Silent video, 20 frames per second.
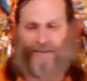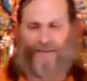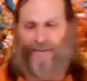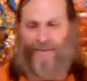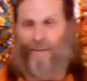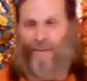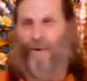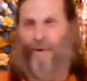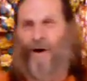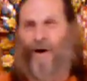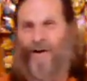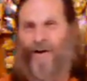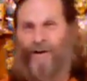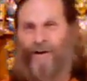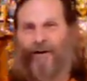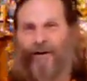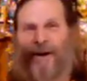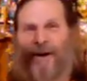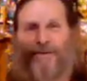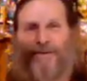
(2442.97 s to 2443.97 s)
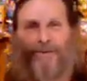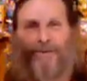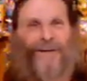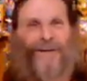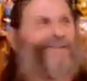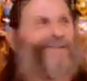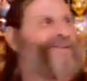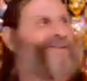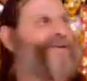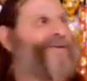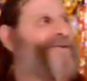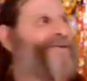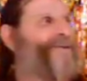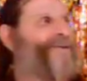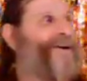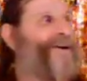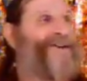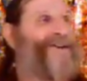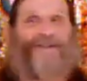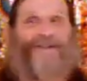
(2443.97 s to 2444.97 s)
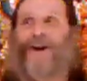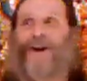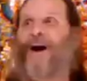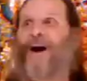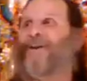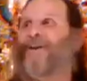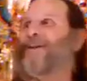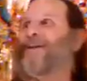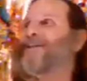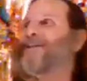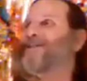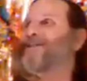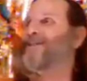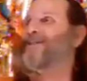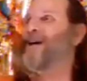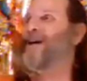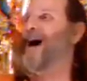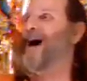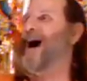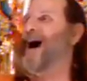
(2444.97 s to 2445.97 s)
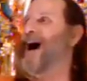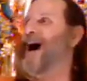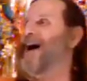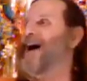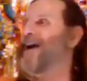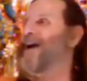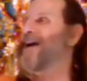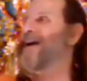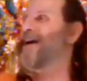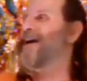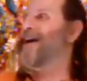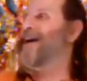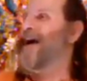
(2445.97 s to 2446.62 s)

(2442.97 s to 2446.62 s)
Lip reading: of water underneath the starlit sky,